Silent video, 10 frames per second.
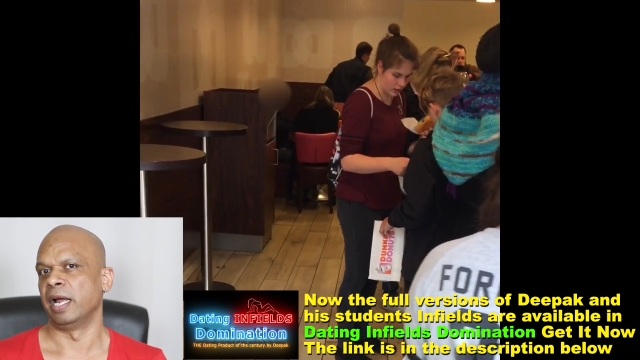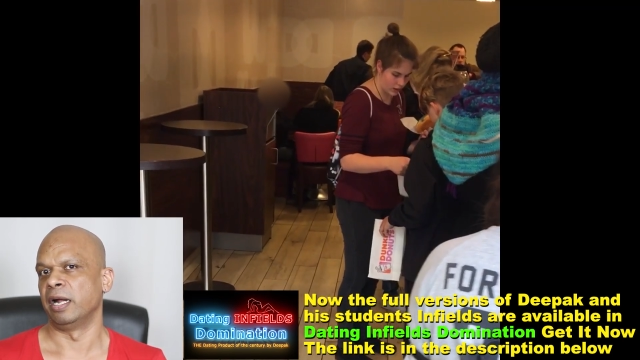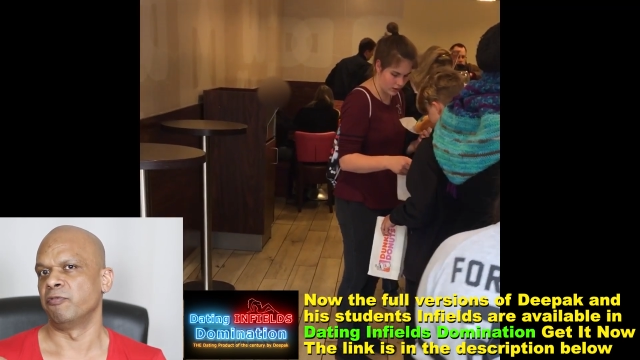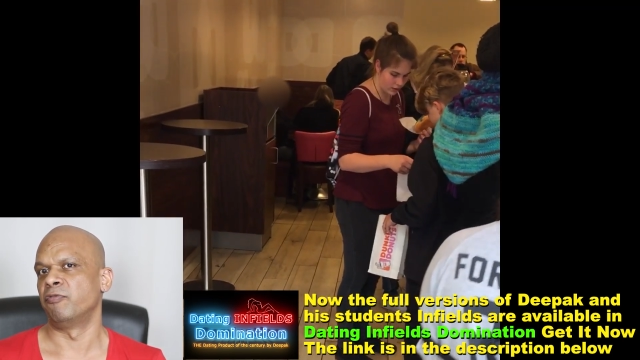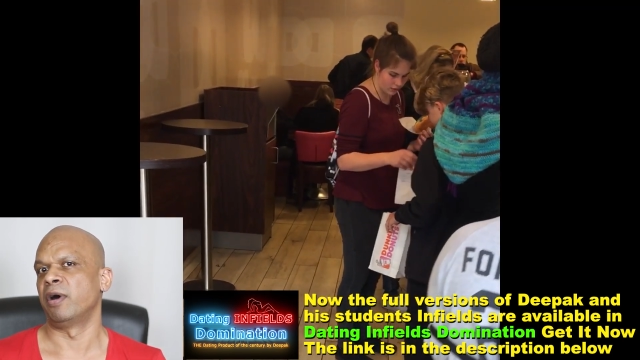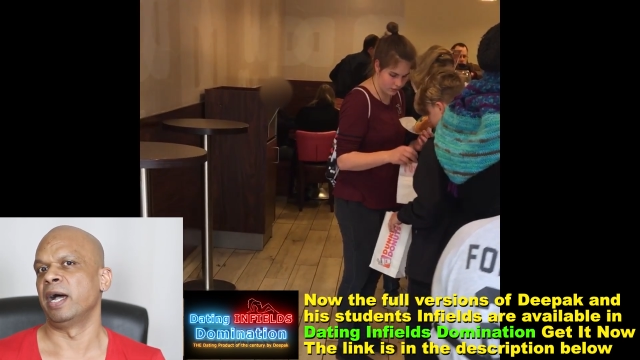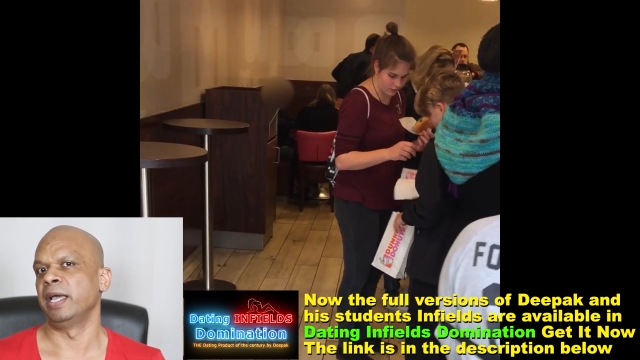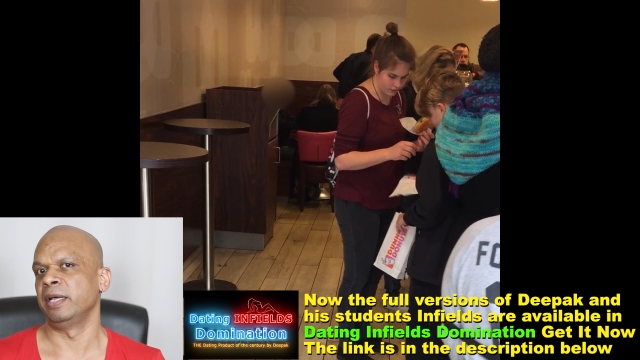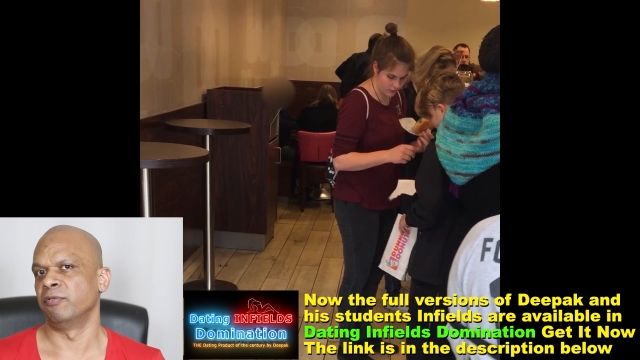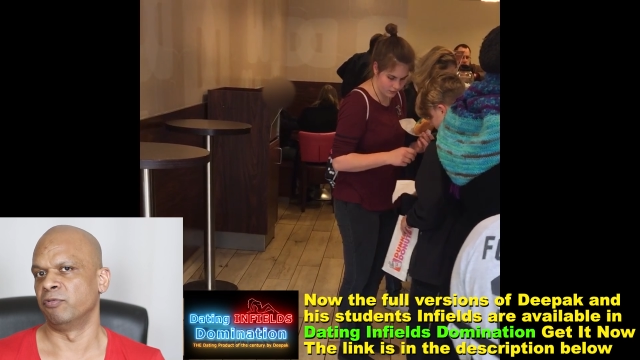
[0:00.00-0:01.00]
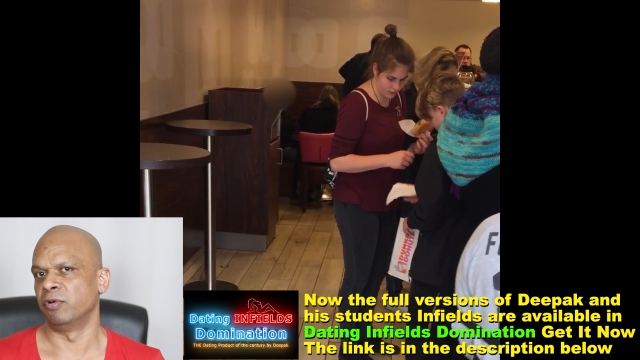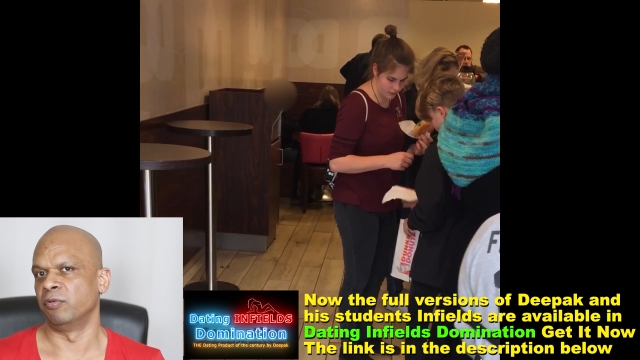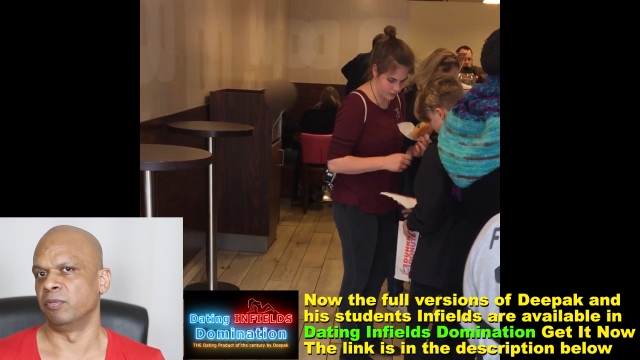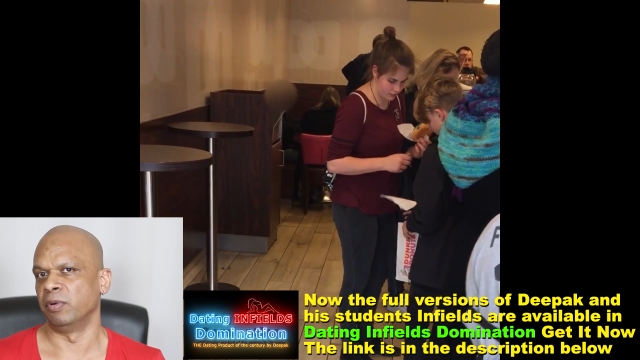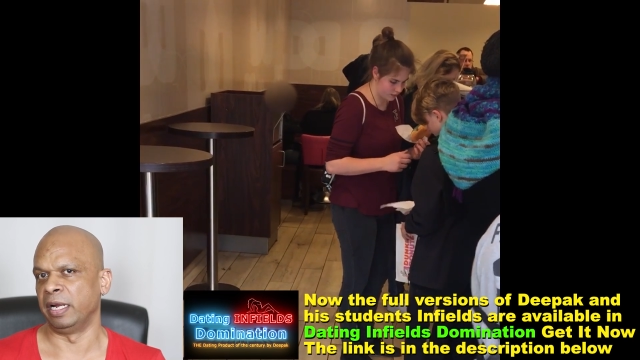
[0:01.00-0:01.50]
and why,
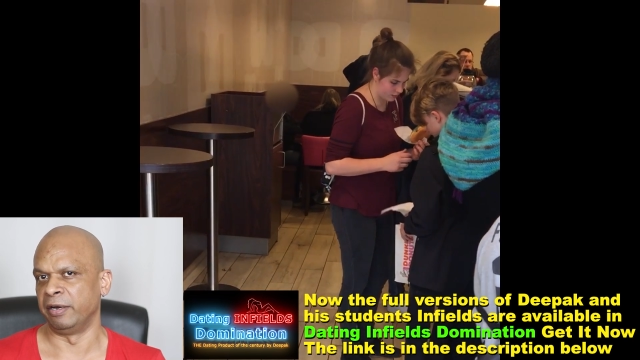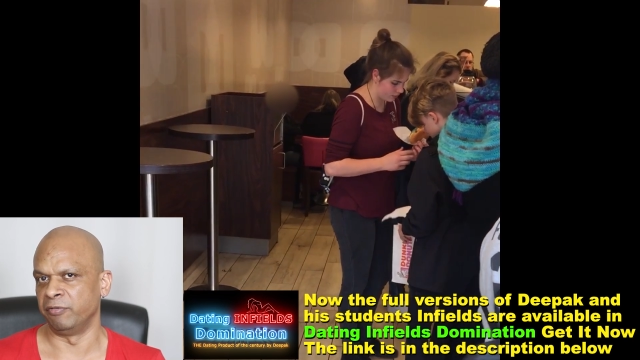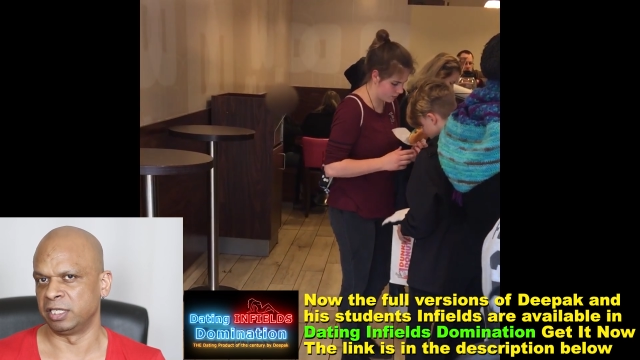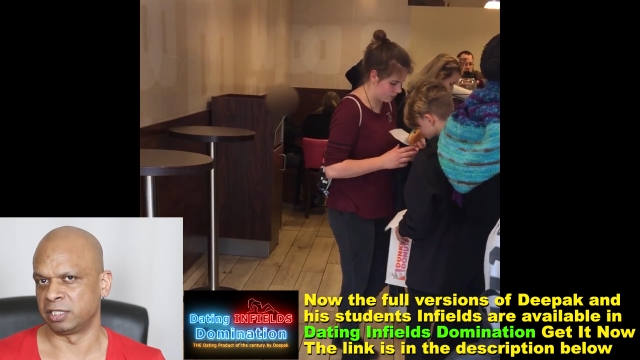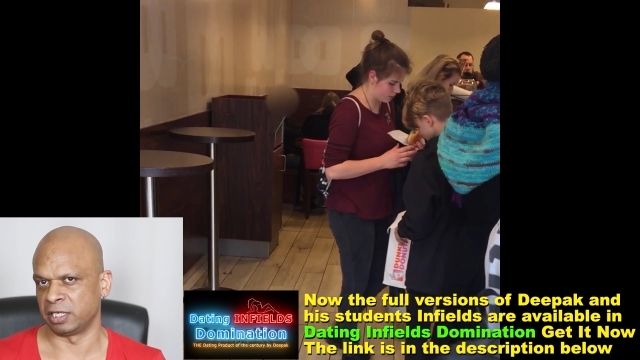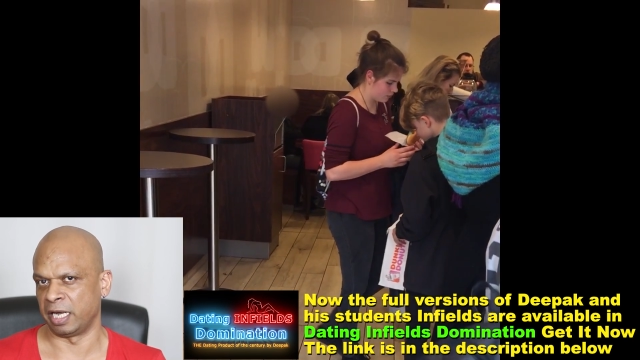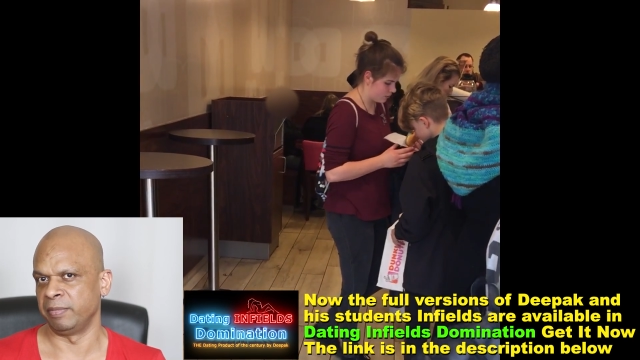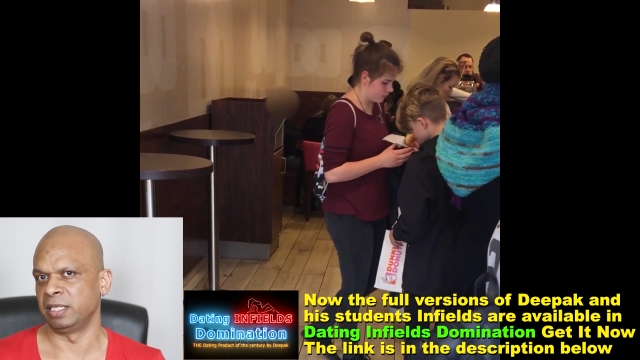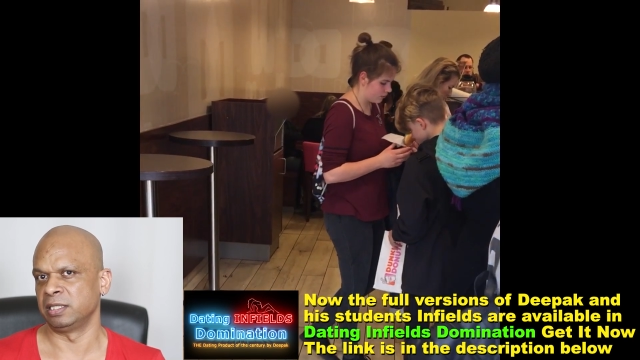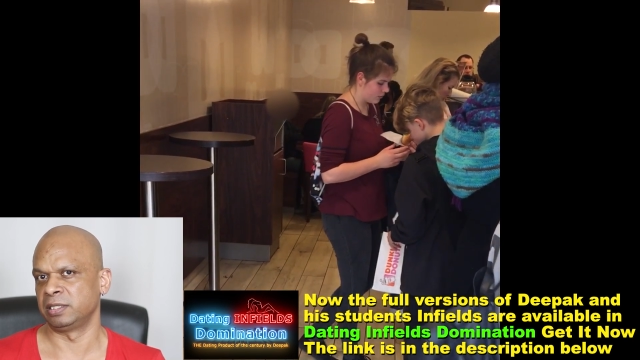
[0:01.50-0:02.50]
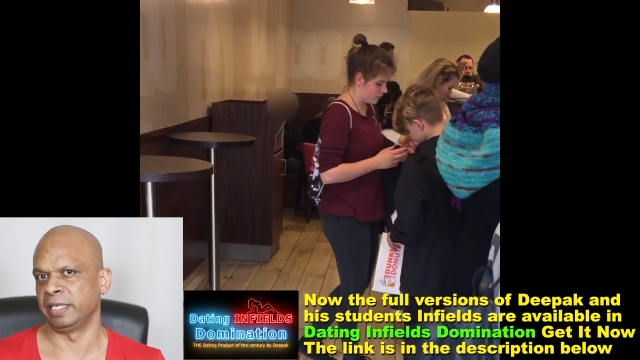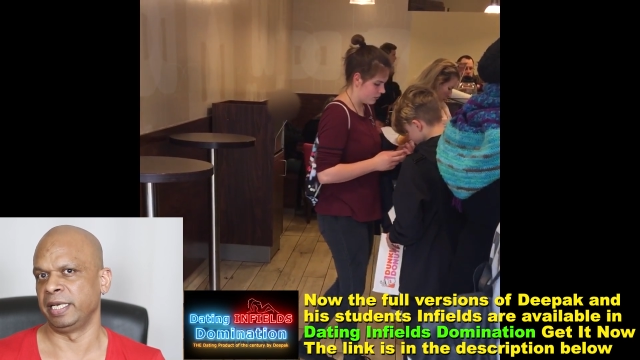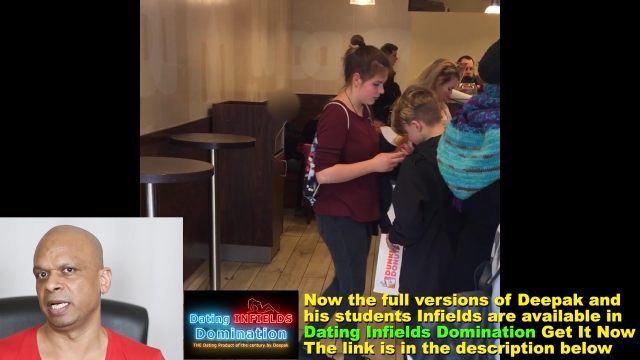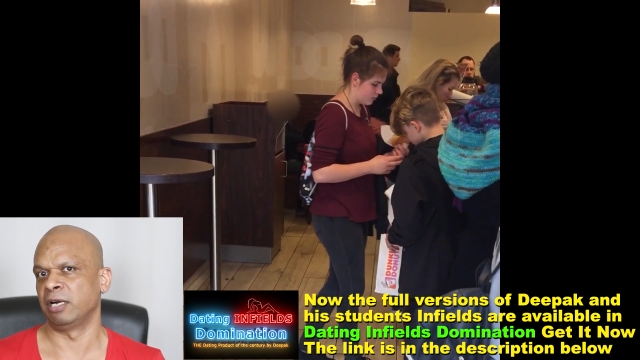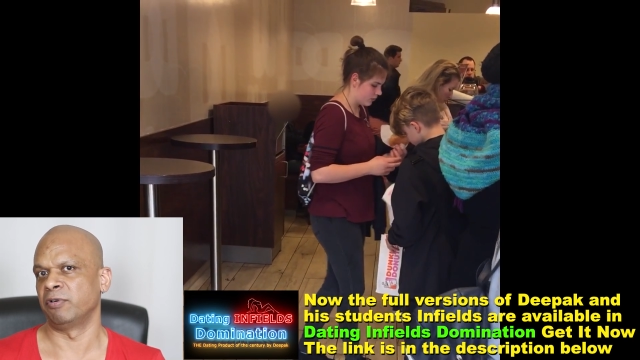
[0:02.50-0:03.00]
in which time it is
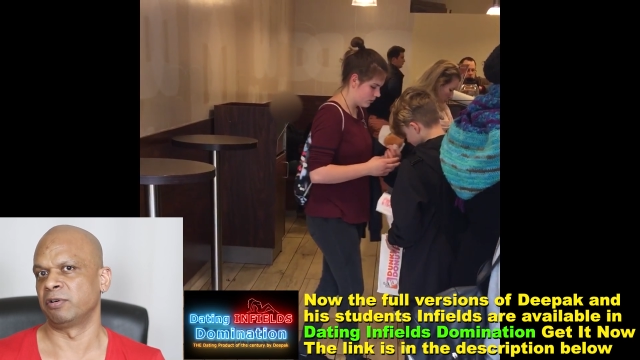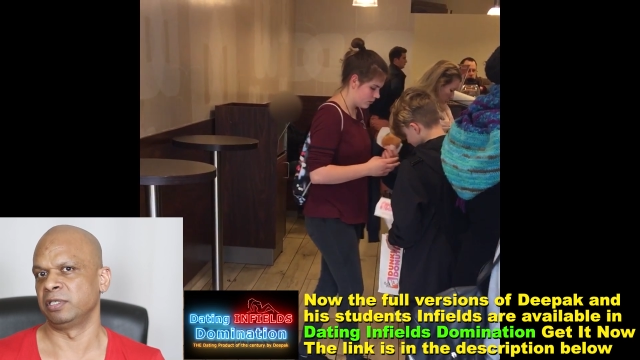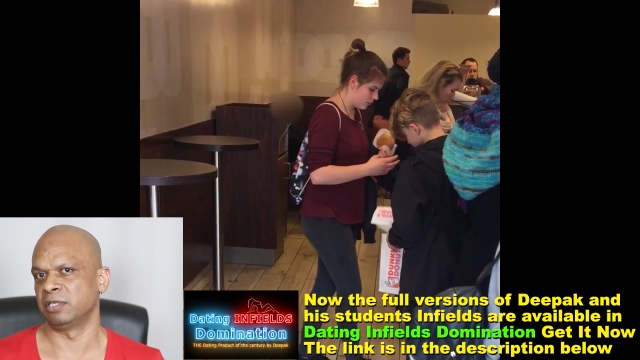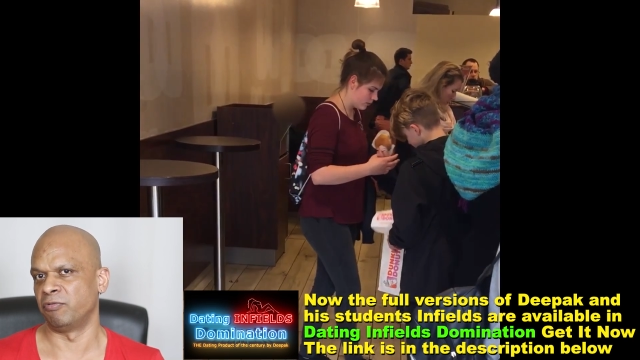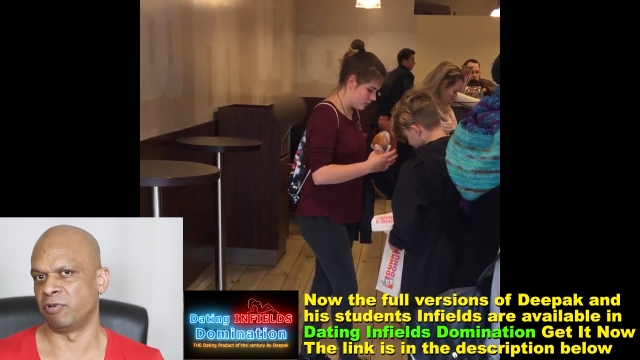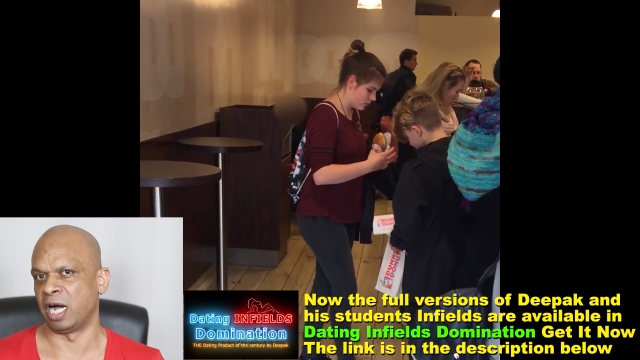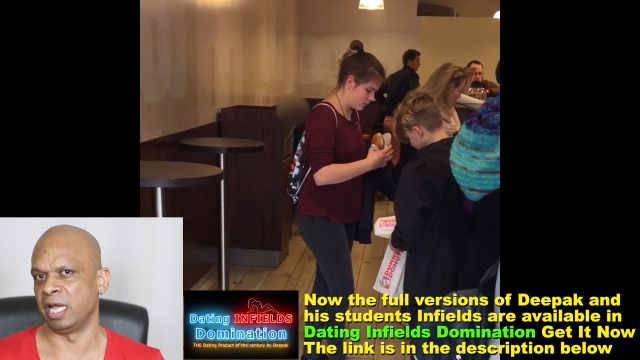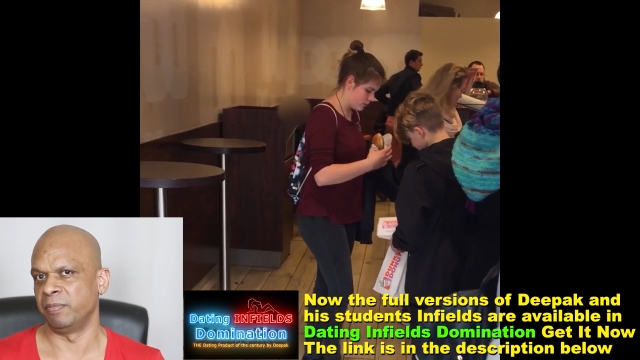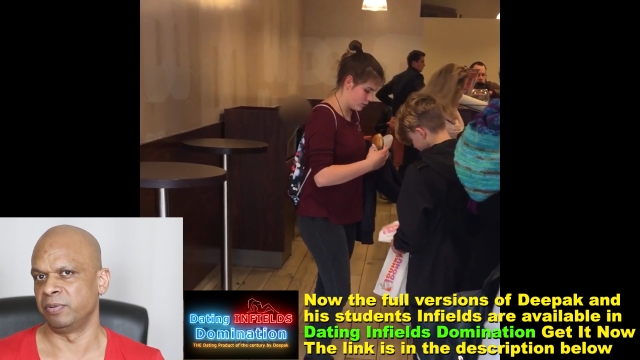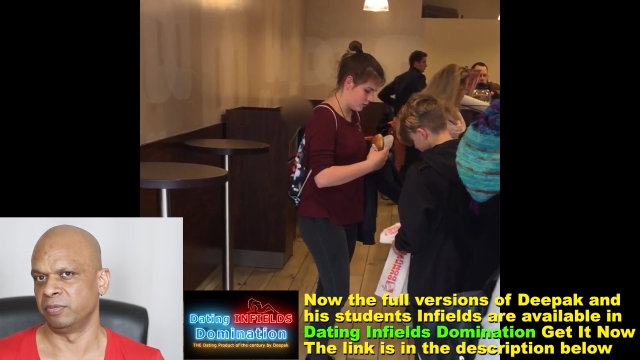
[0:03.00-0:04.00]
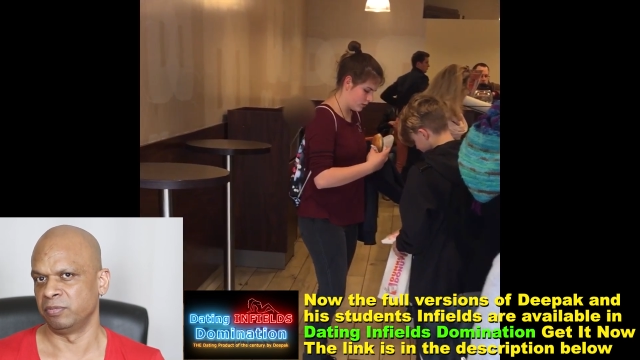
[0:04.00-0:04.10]
saying, and what is the vibe